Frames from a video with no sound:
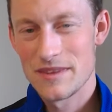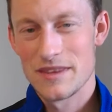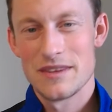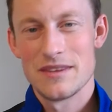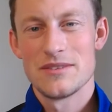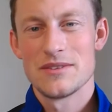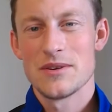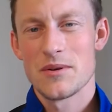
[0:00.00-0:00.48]

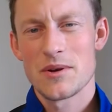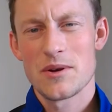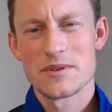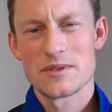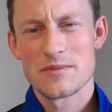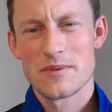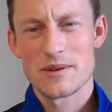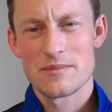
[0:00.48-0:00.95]
You don't
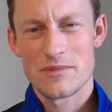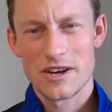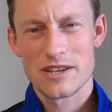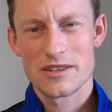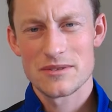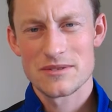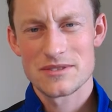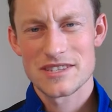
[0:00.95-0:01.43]
always want to
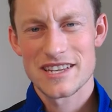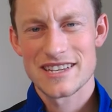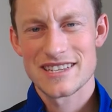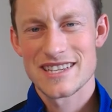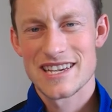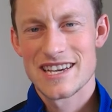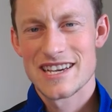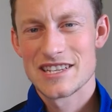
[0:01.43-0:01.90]
break those
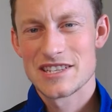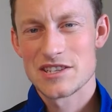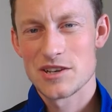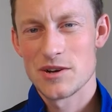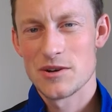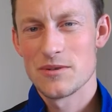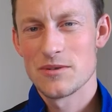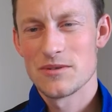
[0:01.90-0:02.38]
things,
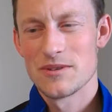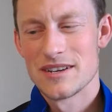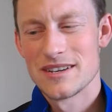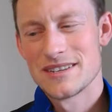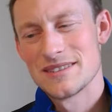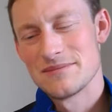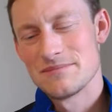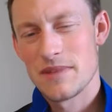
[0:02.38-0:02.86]
so
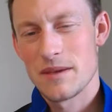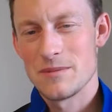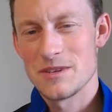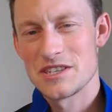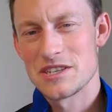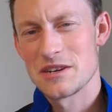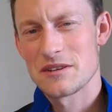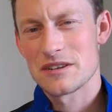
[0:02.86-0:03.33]
maybe
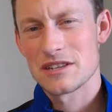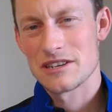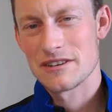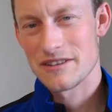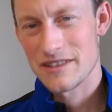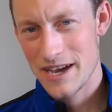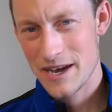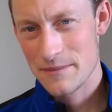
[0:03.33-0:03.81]
steer
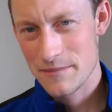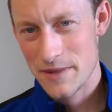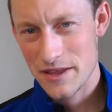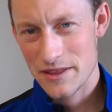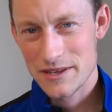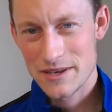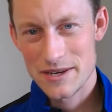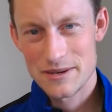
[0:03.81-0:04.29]
clear of that
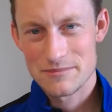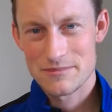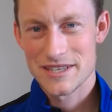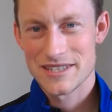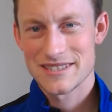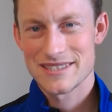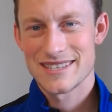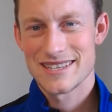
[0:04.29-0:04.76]
method,
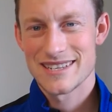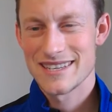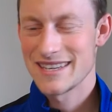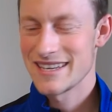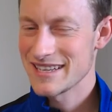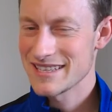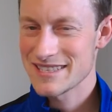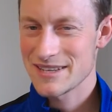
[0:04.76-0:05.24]
but
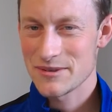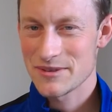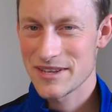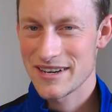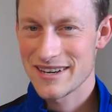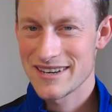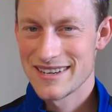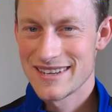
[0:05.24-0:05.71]
it is out
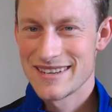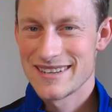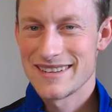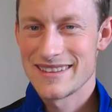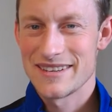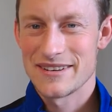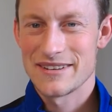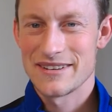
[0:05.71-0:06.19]
there.
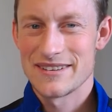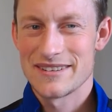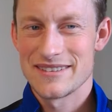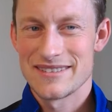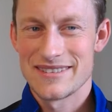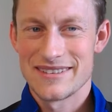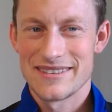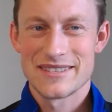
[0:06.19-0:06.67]

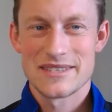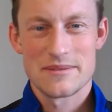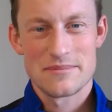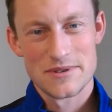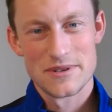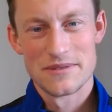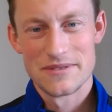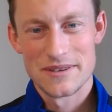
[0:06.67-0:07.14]
There is a
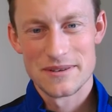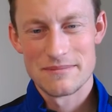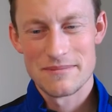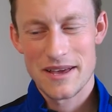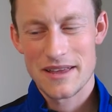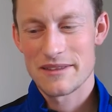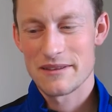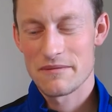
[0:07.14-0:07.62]
proven
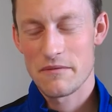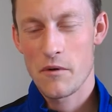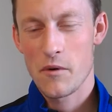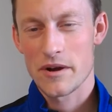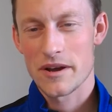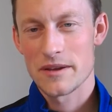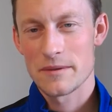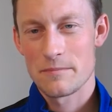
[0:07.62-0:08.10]
method
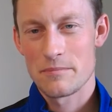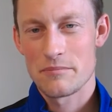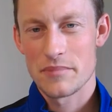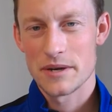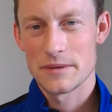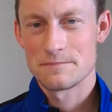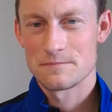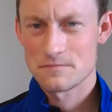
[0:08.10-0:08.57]
for it,
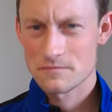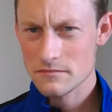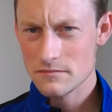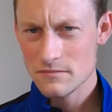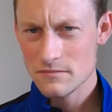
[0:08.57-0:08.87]
but